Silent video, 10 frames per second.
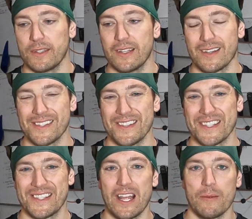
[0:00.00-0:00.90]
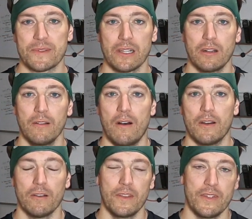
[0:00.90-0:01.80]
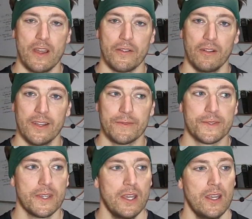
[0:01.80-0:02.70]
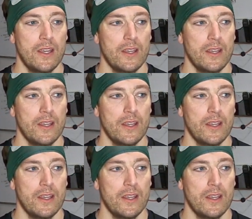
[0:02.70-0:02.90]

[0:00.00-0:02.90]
because of the setup's a little longer than the other lifts.